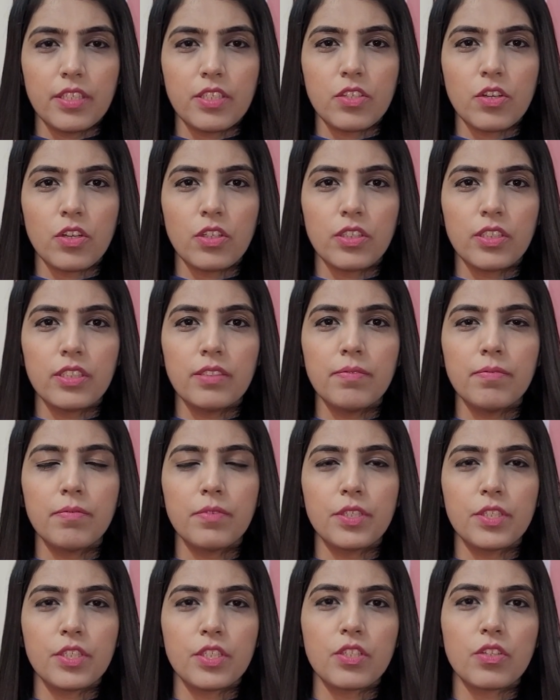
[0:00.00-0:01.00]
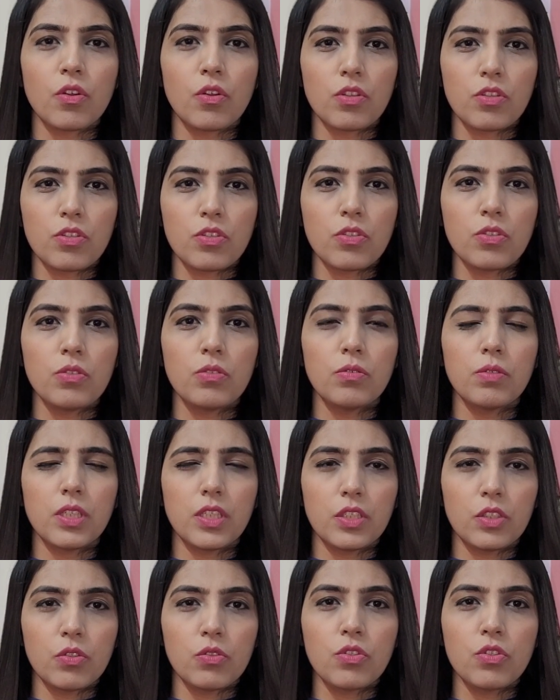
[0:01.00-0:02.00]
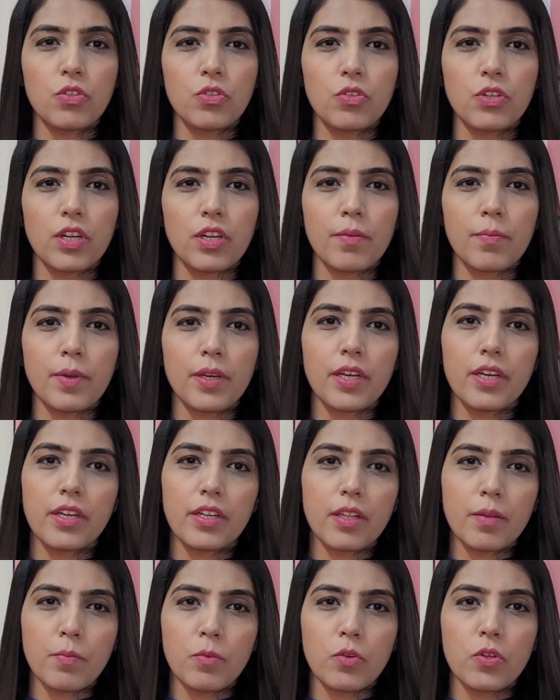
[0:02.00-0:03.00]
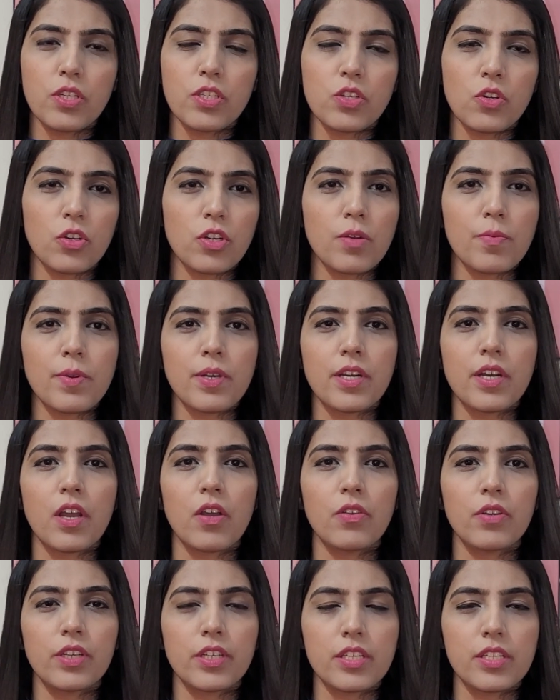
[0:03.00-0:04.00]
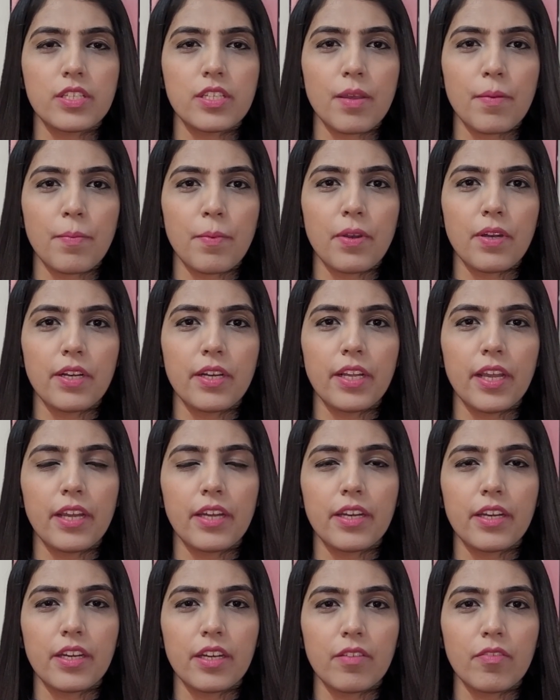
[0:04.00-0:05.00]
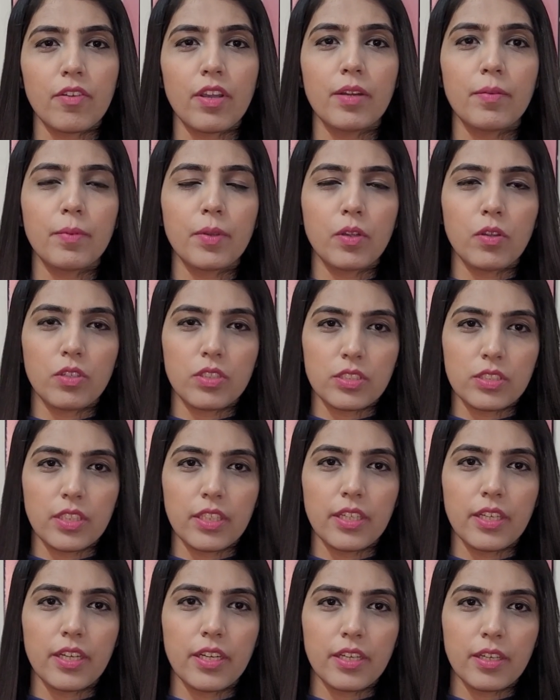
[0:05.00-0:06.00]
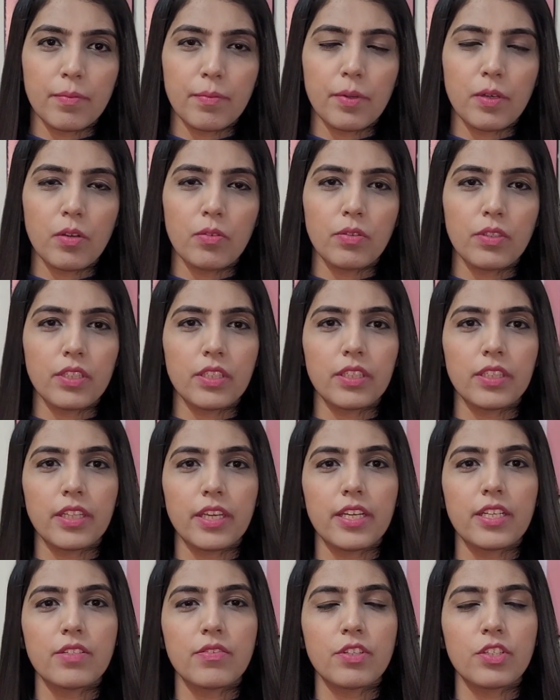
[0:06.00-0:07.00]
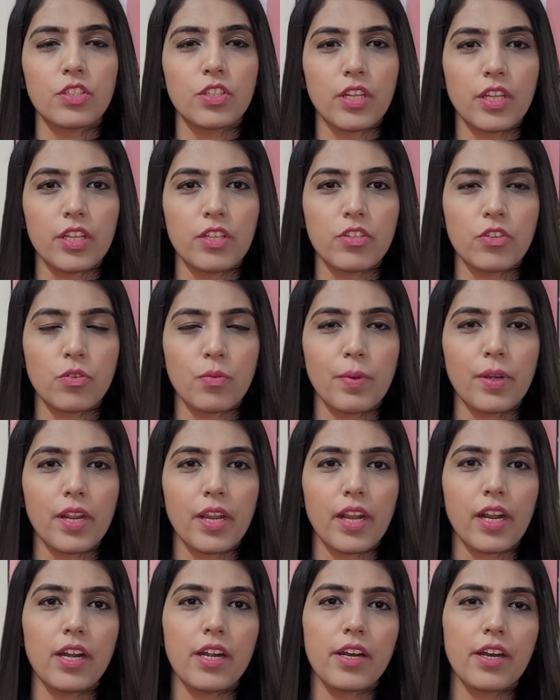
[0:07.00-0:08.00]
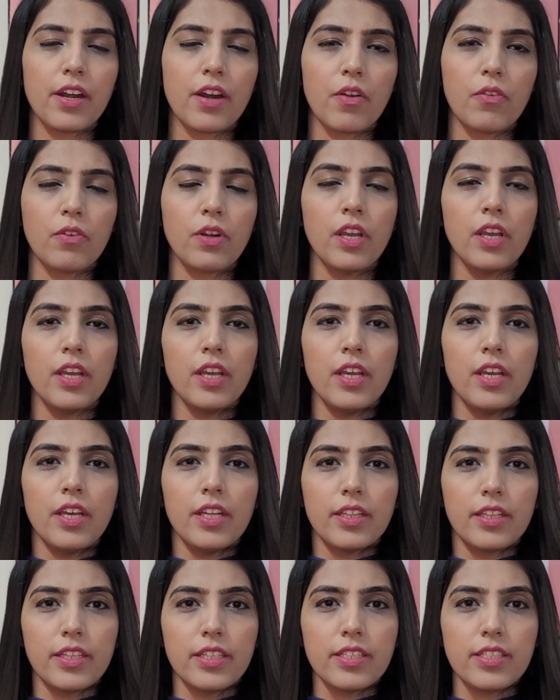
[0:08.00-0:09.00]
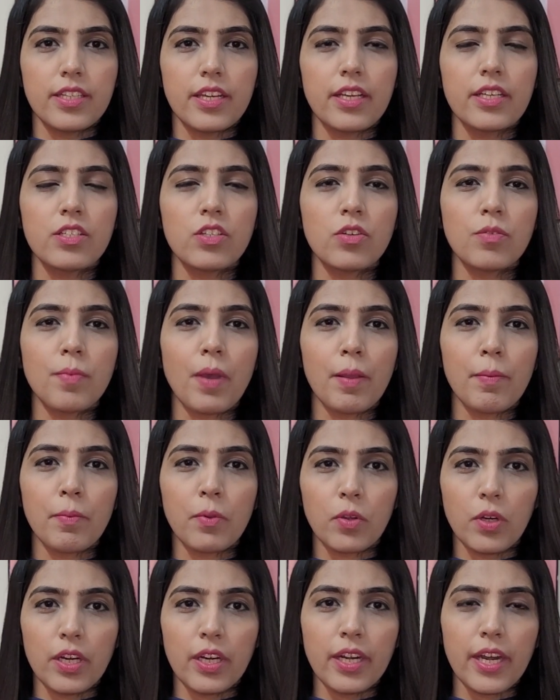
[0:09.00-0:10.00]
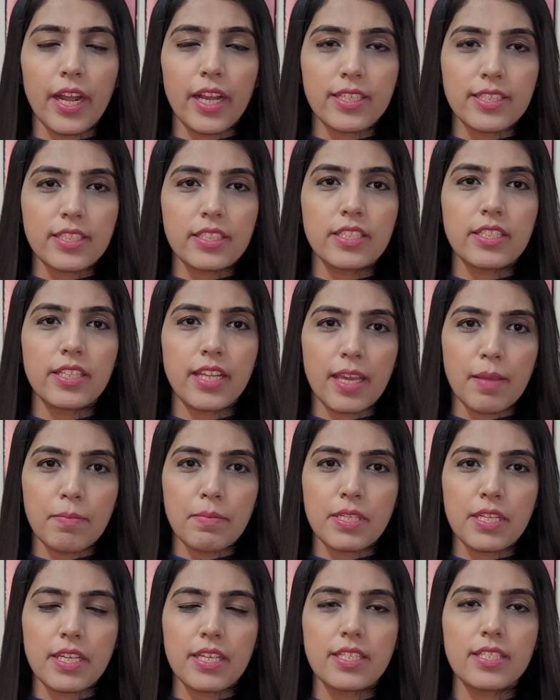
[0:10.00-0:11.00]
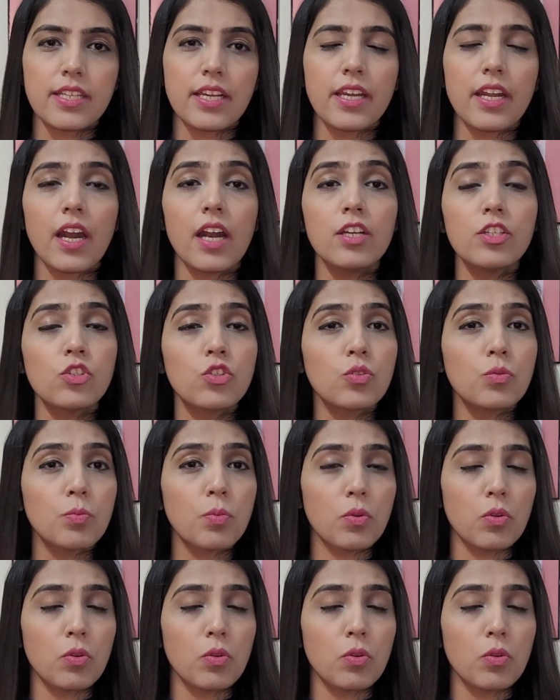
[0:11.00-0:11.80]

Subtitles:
disorder, which is also used to term under the mood disorder, but now it is separately identified because there are a number of other things which needs to be tackled around this thing. So bipolar, as its name says, there are two